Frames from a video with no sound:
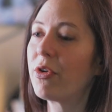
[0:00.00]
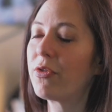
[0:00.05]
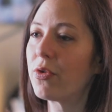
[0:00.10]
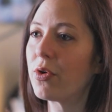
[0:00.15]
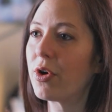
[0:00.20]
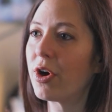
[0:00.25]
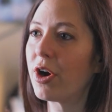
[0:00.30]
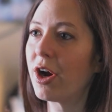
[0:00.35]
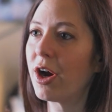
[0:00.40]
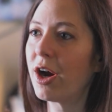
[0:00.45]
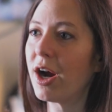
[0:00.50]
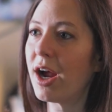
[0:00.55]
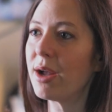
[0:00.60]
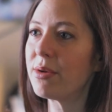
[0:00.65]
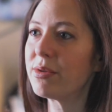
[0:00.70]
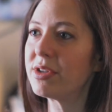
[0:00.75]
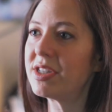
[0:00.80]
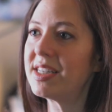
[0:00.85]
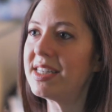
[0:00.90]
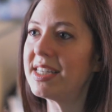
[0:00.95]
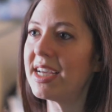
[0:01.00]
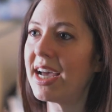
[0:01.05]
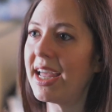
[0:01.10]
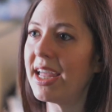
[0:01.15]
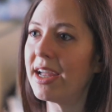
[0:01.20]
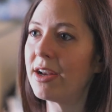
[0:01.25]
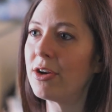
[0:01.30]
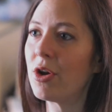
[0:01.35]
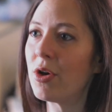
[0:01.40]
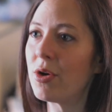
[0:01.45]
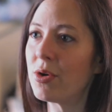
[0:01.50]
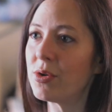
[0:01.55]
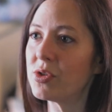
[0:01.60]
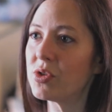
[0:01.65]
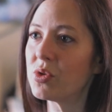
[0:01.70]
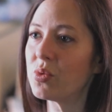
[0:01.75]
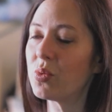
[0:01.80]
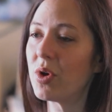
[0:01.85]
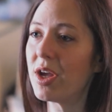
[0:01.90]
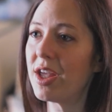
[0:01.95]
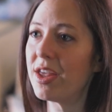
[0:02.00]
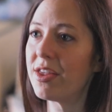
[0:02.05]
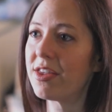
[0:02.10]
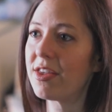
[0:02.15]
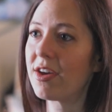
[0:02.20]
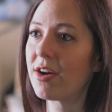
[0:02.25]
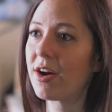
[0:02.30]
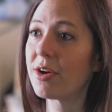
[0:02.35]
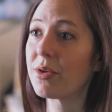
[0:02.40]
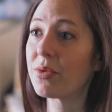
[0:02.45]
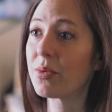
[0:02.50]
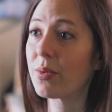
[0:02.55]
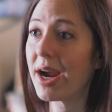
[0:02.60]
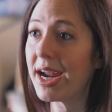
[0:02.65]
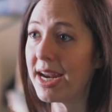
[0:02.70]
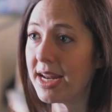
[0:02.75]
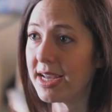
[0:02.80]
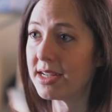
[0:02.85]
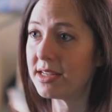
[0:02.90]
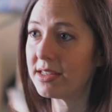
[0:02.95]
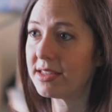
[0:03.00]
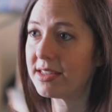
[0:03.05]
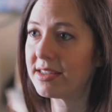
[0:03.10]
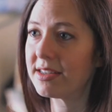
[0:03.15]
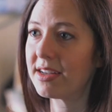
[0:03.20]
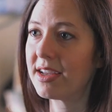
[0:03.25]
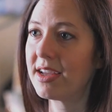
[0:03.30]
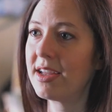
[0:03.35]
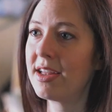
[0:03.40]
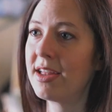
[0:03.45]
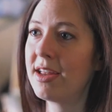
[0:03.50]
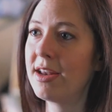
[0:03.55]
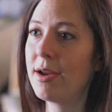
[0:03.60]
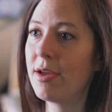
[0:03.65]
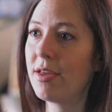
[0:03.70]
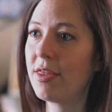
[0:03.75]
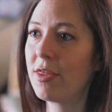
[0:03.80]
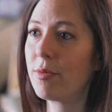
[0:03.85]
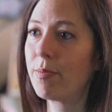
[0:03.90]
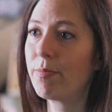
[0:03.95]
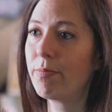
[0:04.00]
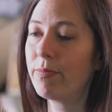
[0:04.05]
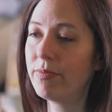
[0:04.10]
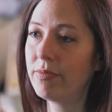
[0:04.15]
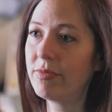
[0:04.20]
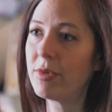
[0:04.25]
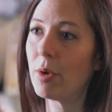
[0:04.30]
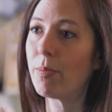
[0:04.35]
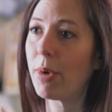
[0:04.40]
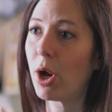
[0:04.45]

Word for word: before I was diagnosed with arthritis in the, the